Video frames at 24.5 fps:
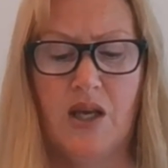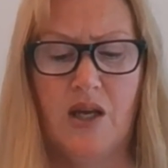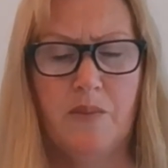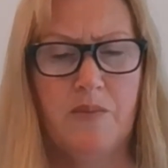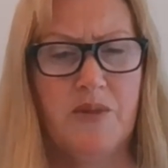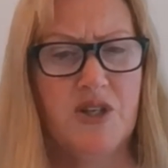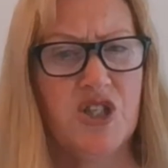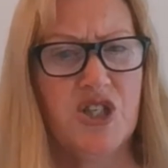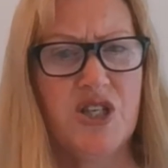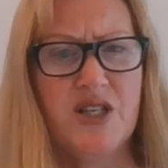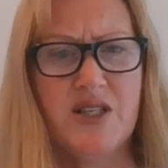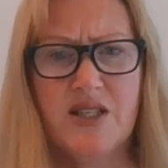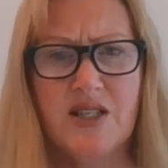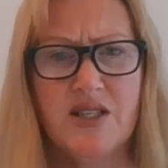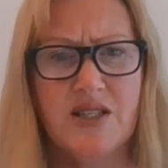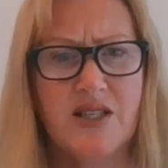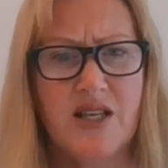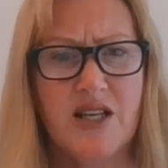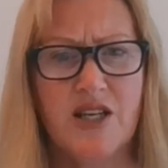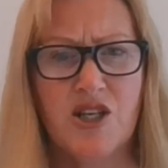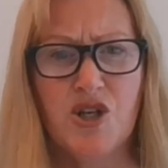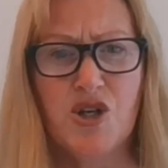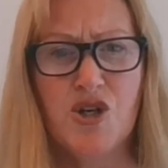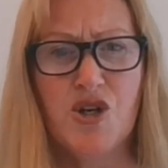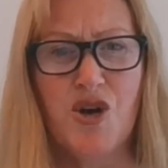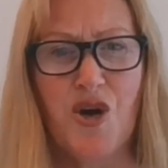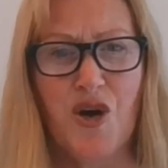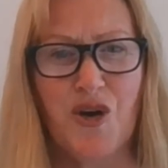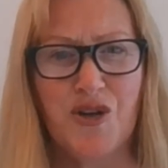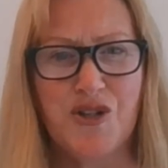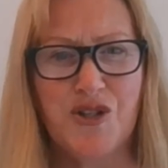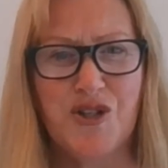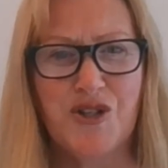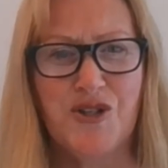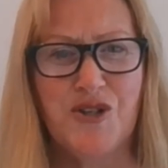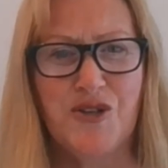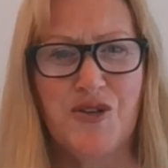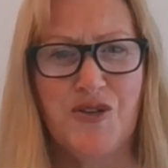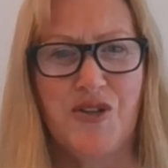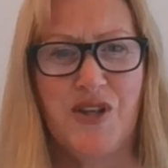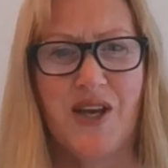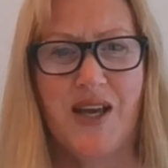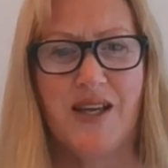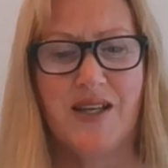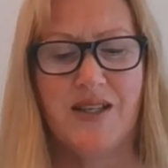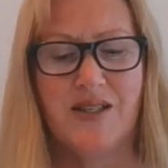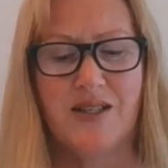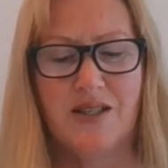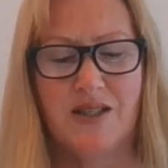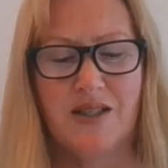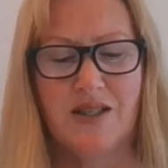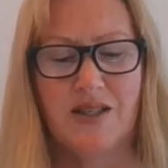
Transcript: But Jesus said not to do that.